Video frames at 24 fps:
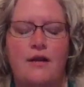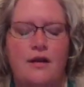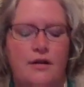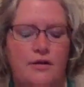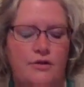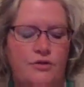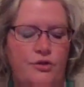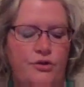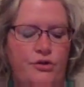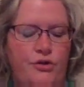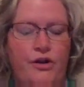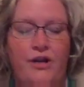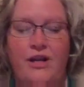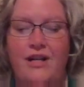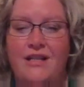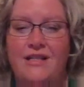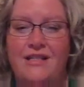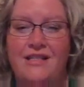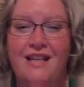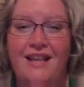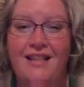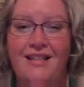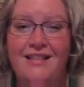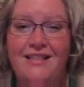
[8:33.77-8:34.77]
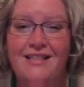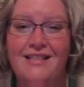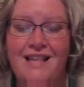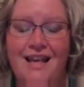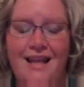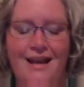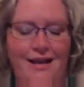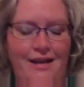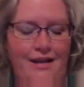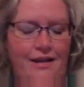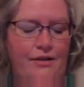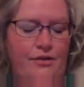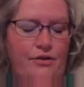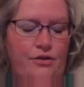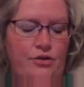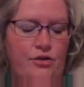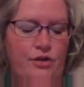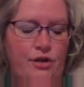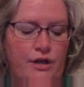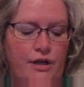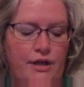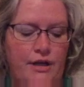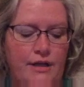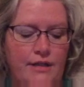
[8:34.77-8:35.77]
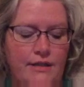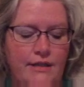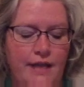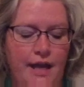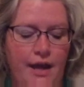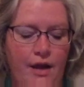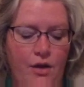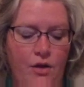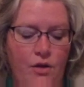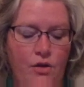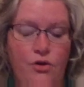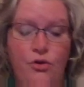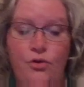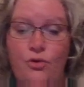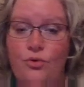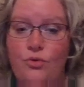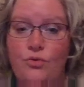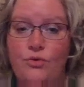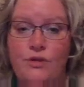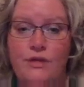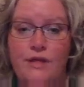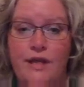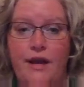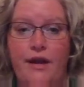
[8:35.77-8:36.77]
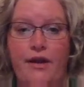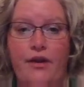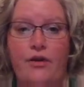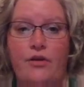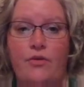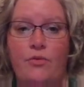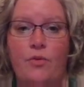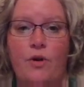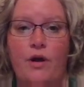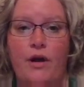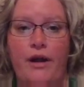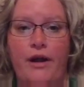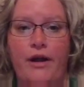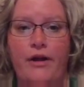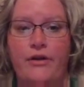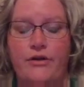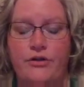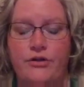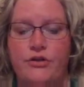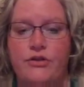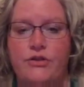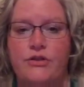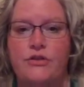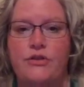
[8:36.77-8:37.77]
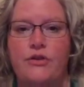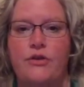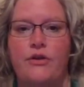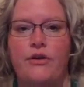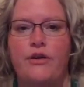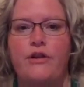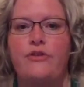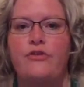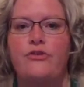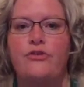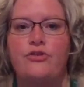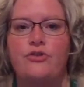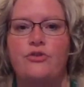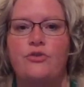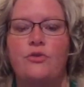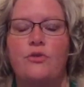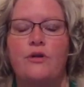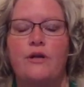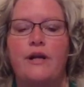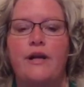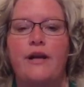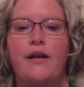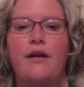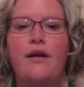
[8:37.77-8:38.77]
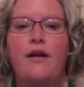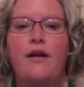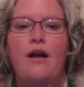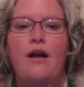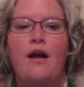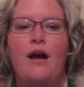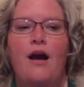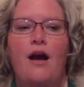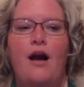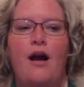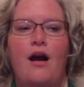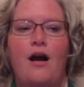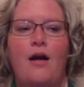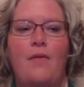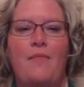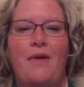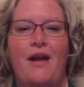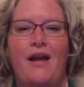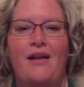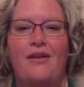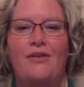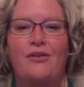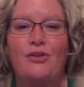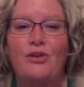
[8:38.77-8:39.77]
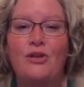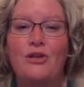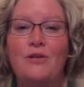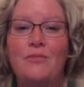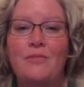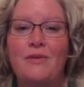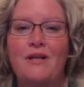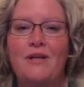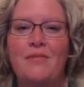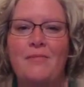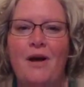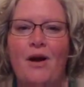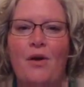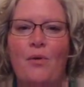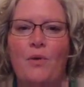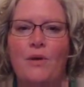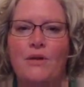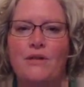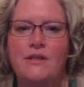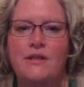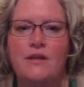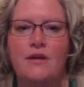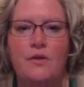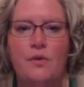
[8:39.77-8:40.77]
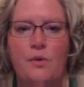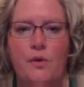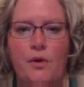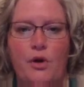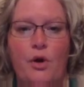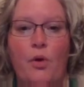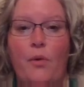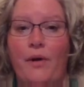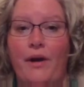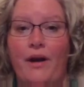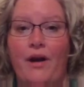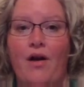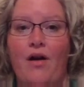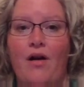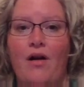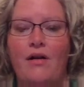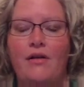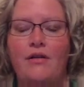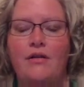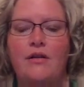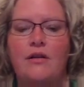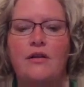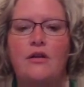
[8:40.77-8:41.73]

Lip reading: So you're going to set the setting, you're going to tell who's there, what characters are in your story, and a little bit about what's going on.